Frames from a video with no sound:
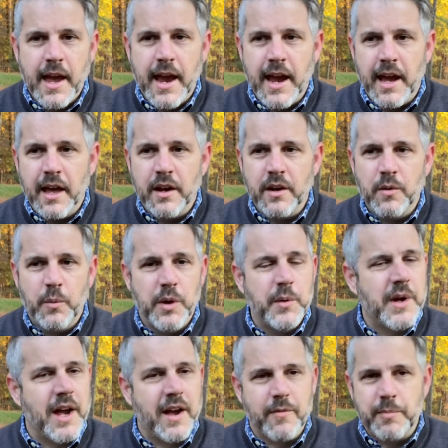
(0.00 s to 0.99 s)
And we
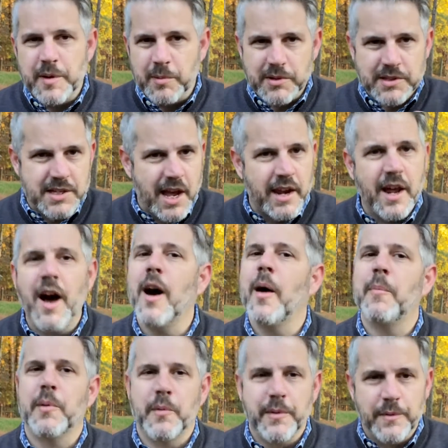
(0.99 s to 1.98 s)
would have people sign
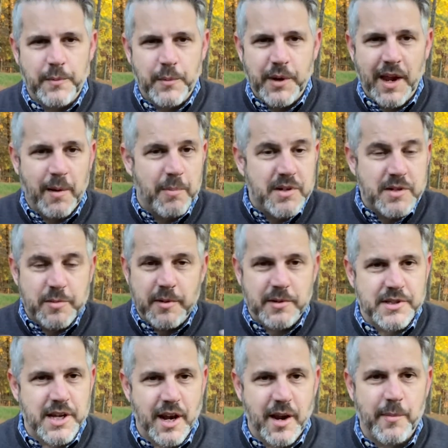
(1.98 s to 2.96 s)
up, and we had a bunch of people
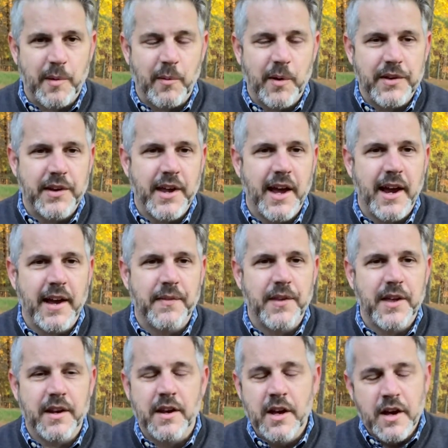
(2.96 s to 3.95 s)
sign up in one day. And
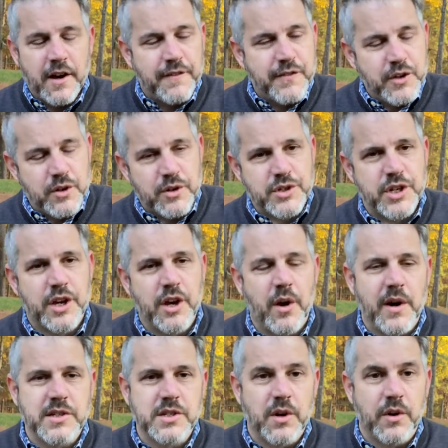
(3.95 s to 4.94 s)
then a few years
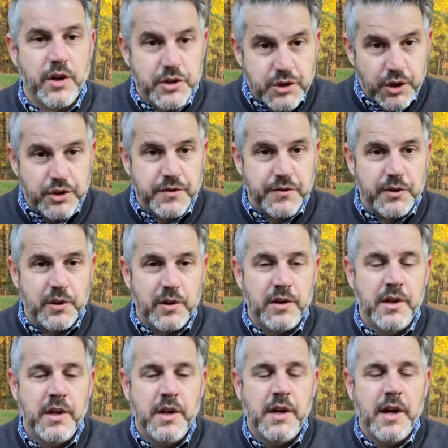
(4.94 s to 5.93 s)
ago, I started Church
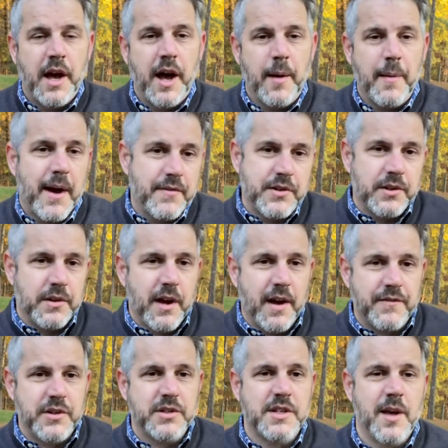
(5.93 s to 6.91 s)
Fuel after
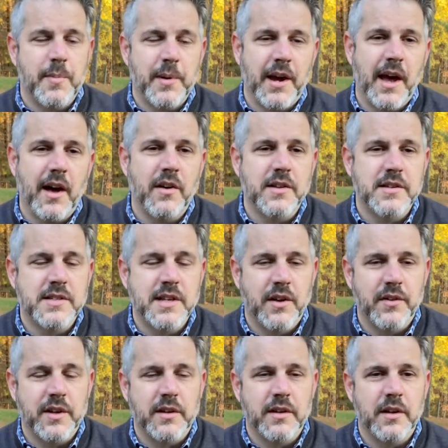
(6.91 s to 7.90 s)
stepping out and
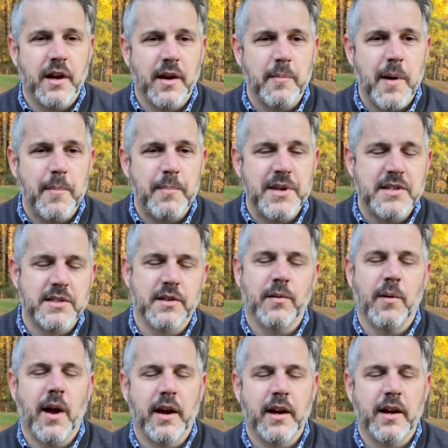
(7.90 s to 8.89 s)
selling my piece of the
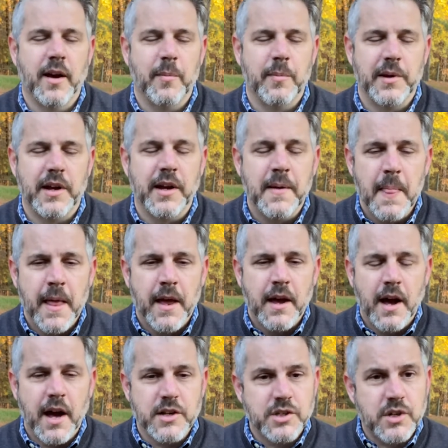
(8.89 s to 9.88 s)
Rocket Company.
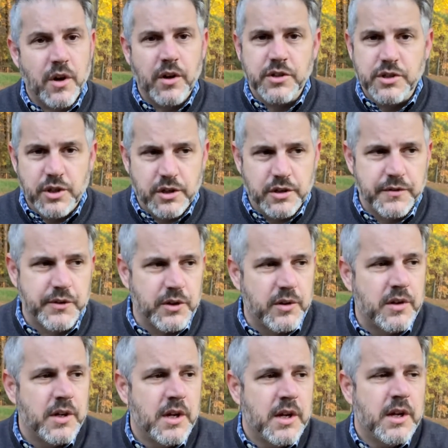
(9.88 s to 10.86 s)
I started Church
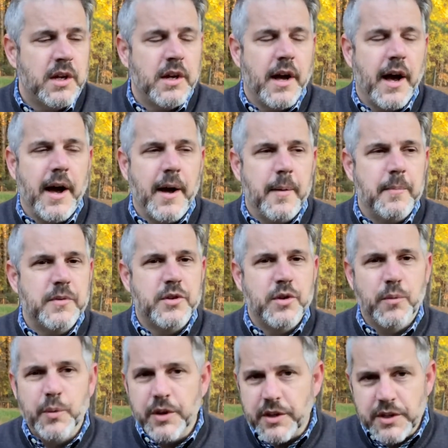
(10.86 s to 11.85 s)
Fuel
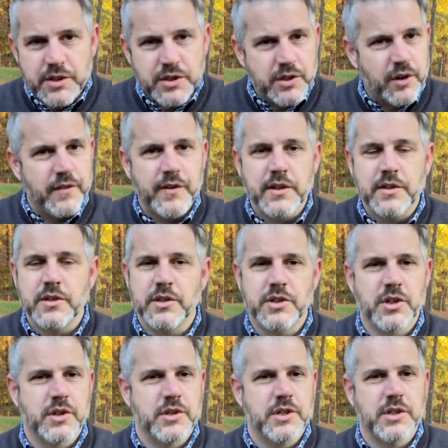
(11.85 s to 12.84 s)
to really serve into
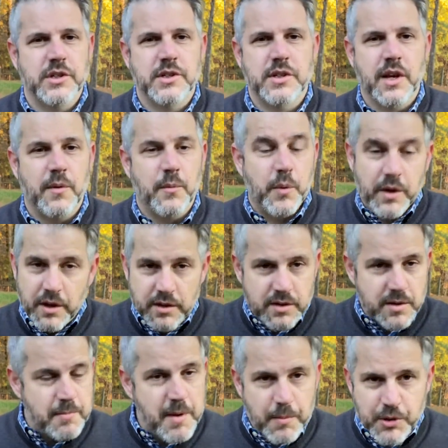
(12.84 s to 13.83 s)
churches, and
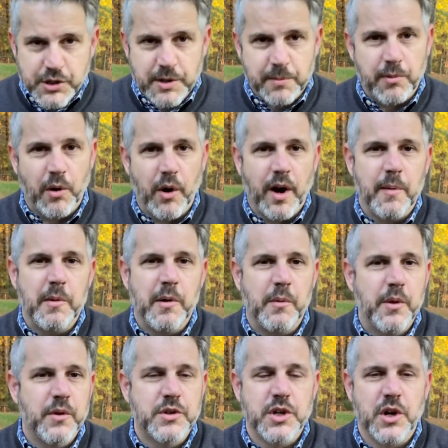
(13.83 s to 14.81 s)
it's a membership program. And
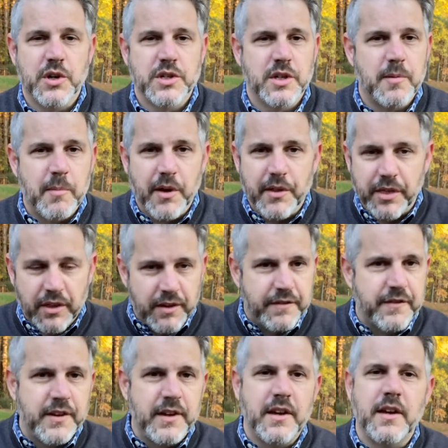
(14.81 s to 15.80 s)
we were charging a monthly
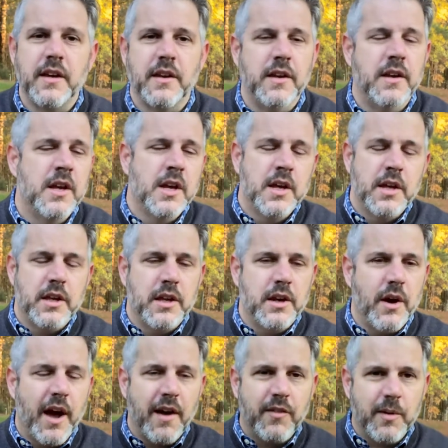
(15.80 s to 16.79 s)
fee, and you
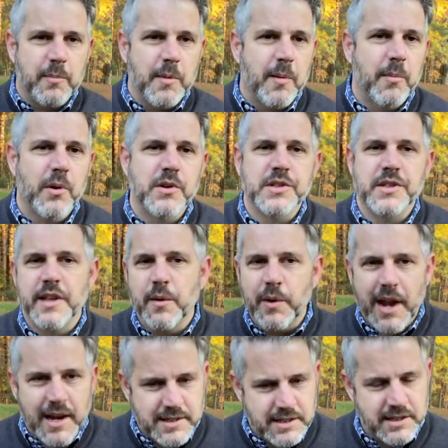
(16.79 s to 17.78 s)
know, having members, and they
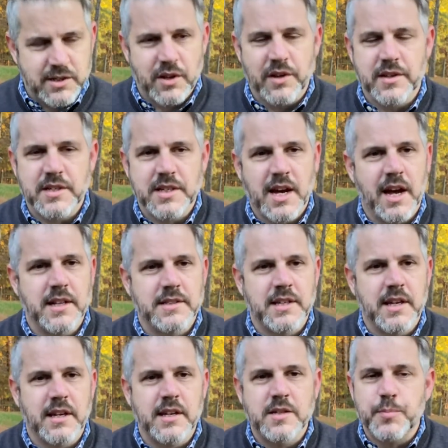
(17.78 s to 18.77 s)
would access all this
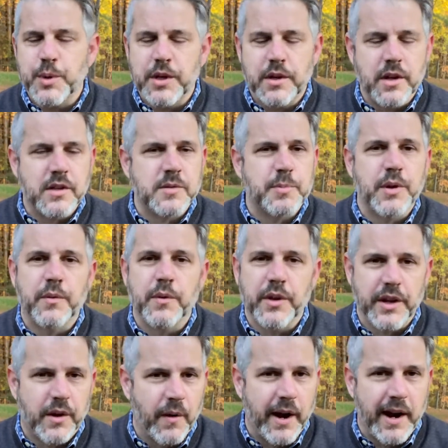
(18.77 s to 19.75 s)
content. And it's been
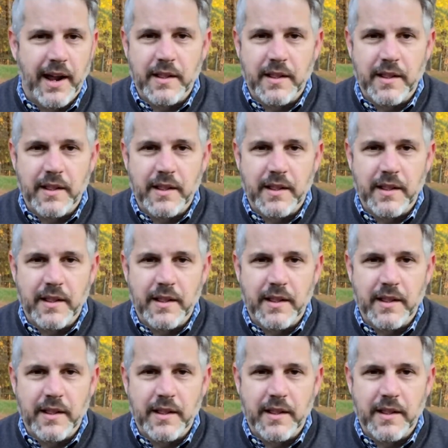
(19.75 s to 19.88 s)
really great.